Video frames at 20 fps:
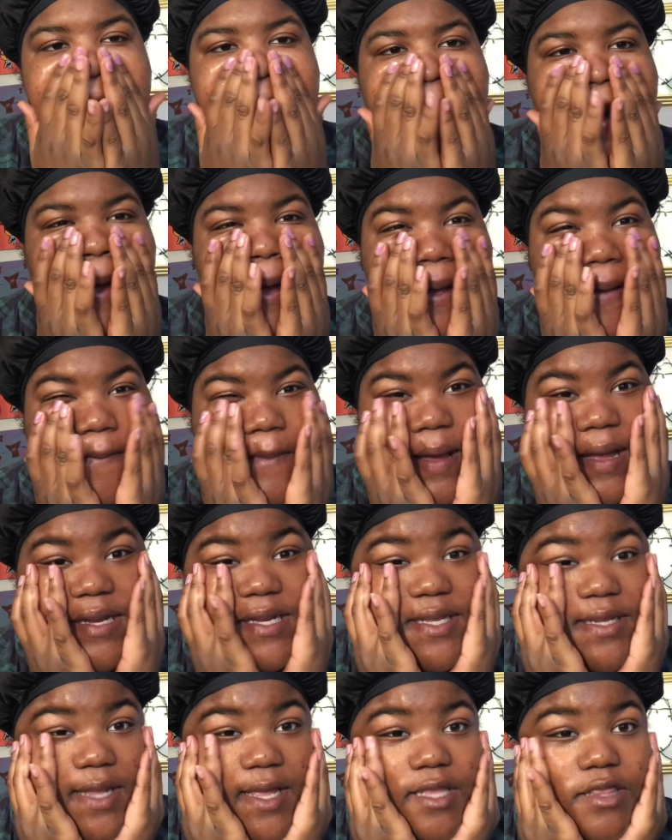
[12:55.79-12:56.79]
I
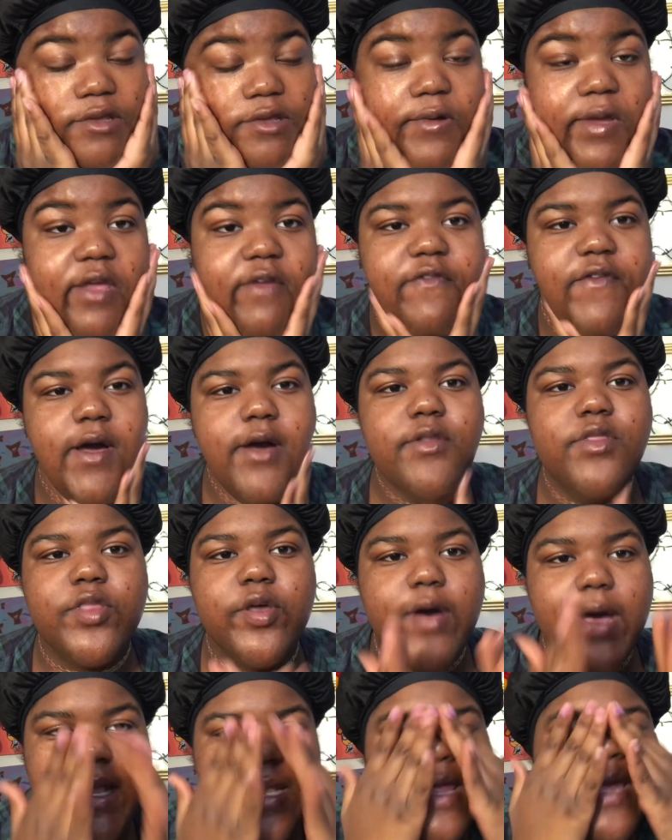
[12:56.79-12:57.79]
did like the way it felt though.
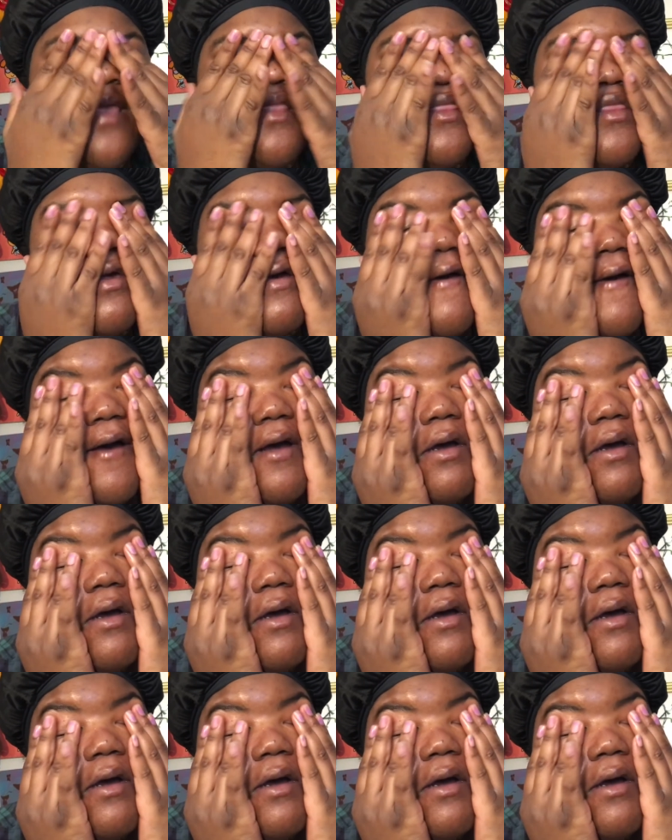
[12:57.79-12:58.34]
I like the